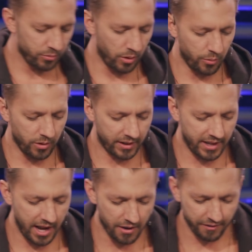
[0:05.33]
where we're
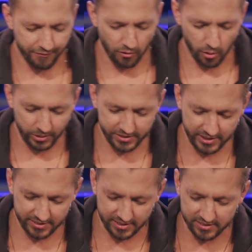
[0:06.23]
caring for what
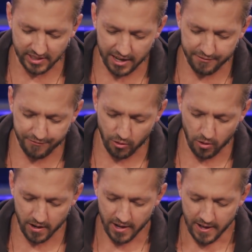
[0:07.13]
Jesus died
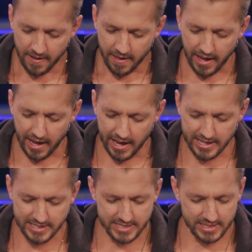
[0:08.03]
for.
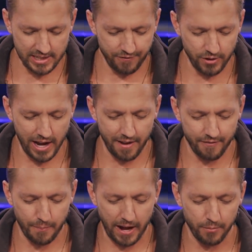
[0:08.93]
And if you
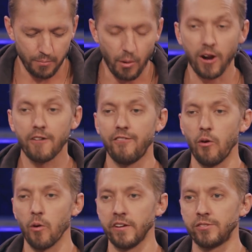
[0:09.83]
have a Bible, Mark
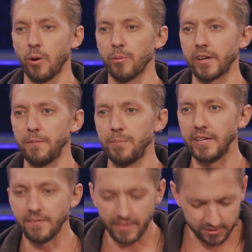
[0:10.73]
4 is where we're going to
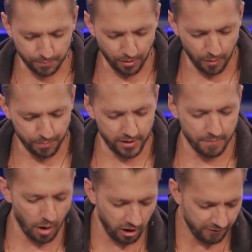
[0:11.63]
be. That's appropriate.
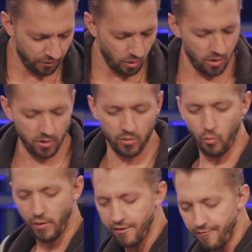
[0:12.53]
Mark 4,
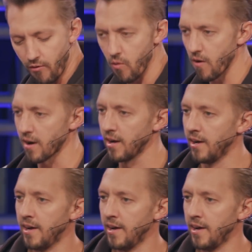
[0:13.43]
week 4.